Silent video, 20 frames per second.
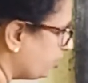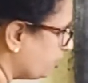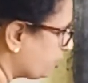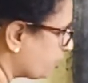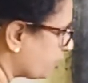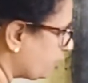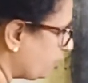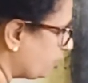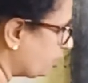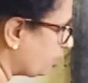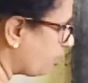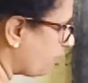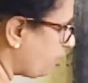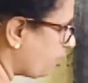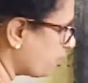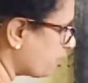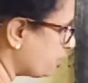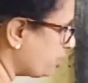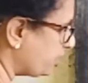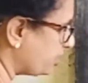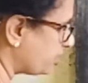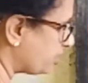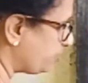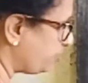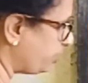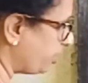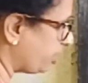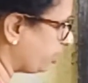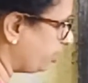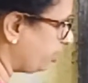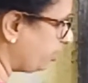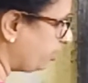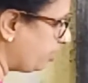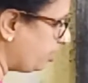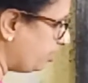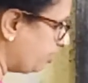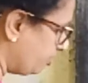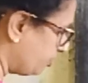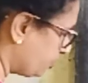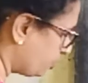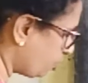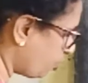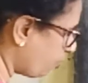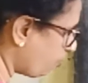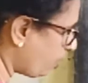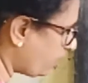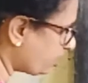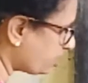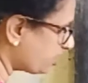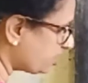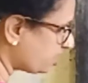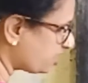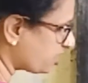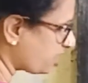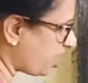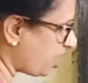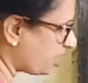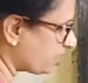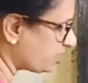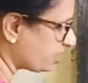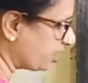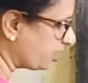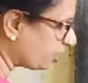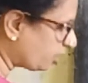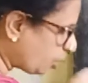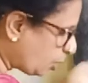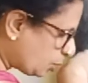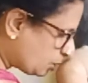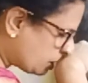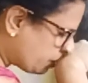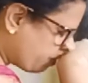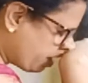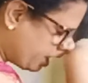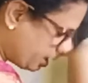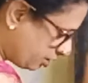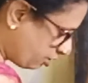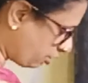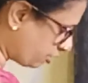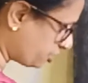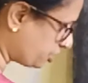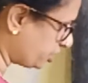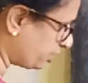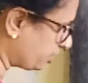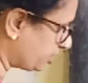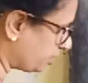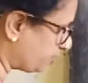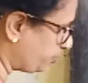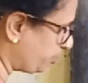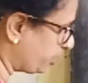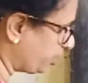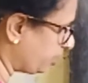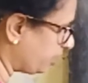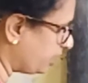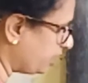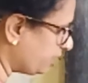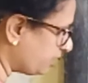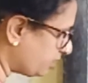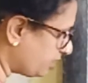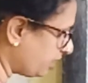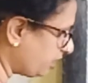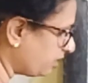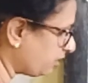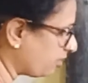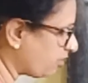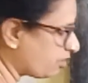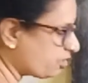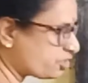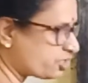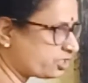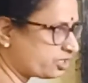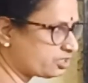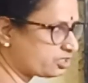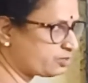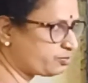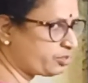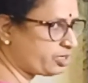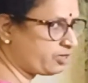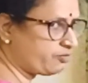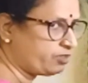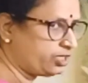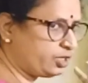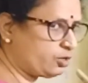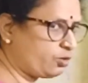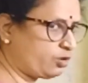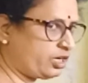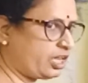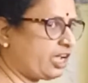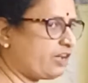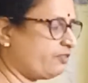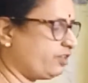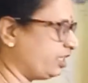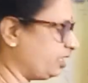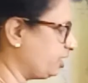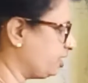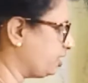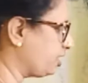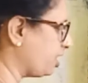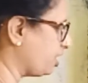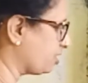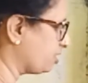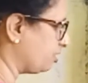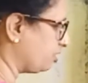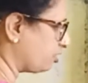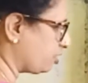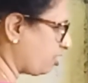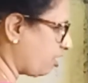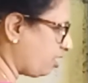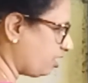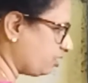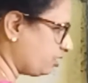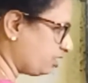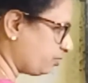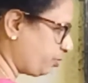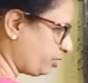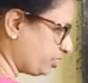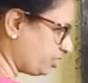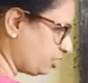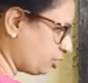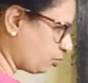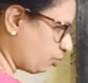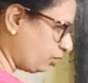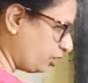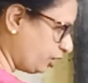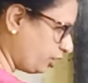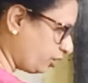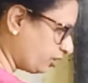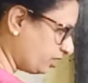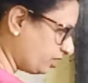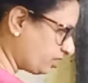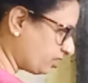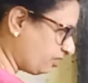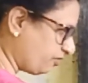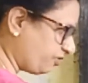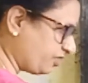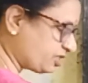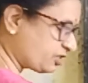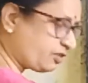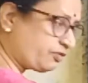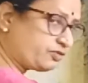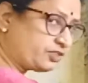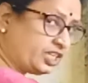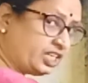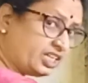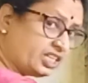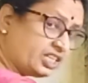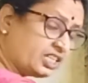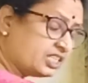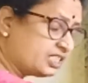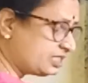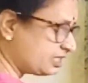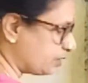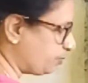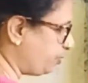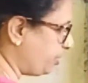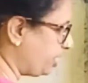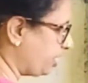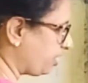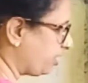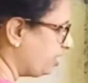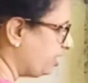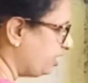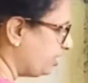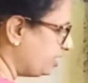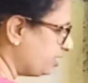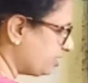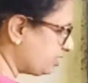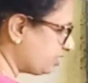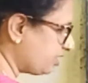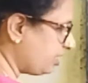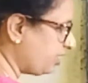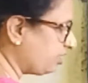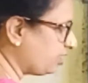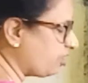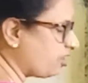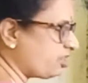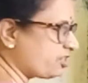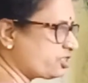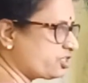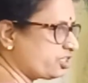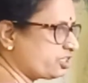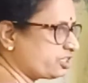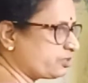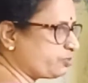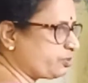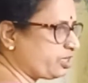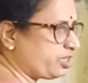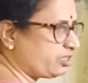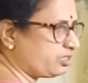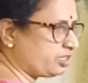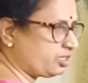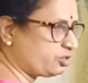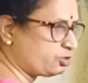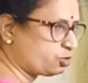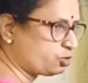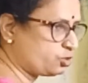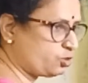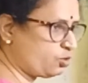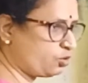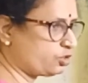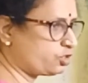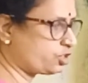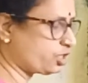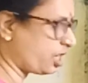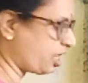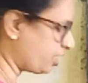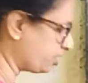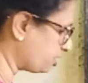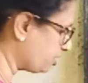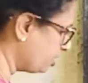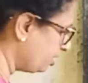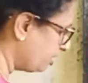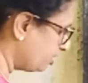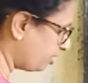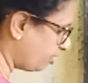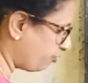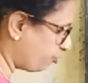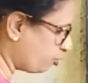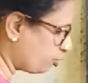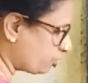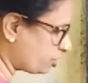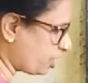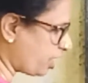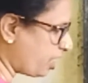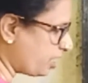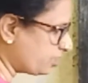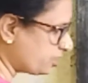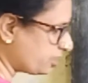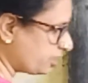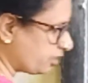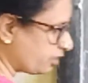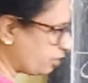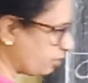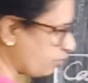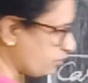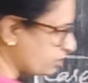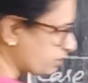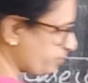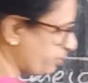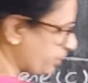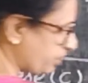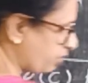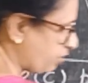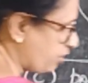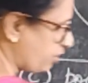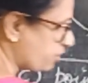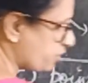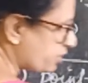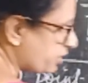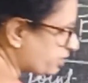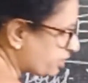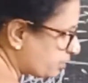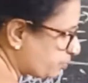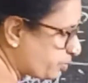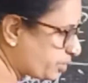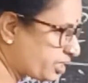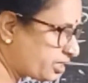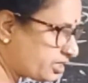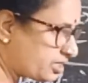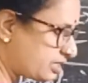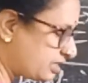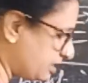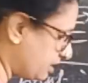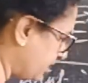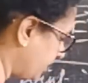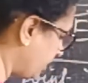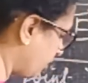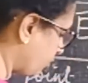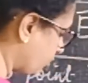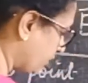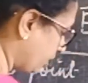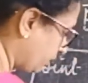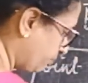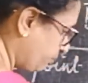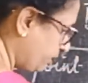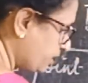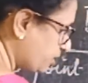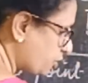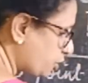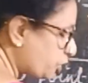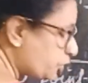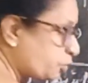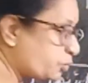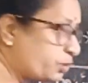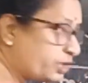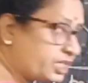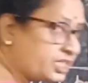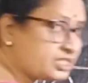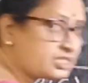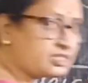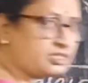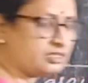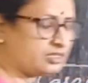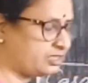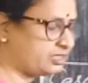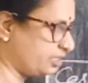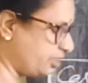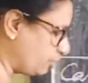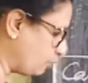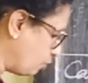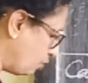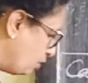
So the Gaussian sphere. So what is the charge enclosed by the Gaussian sphere? Inside the Gaussian sphere we don't have any charge. The charge is present only on the surface of the sphere. Inside the Gaussian sphere there is no charge. Therefore charge enclosed by the Gaussian sphere is 0. That means Q is 0.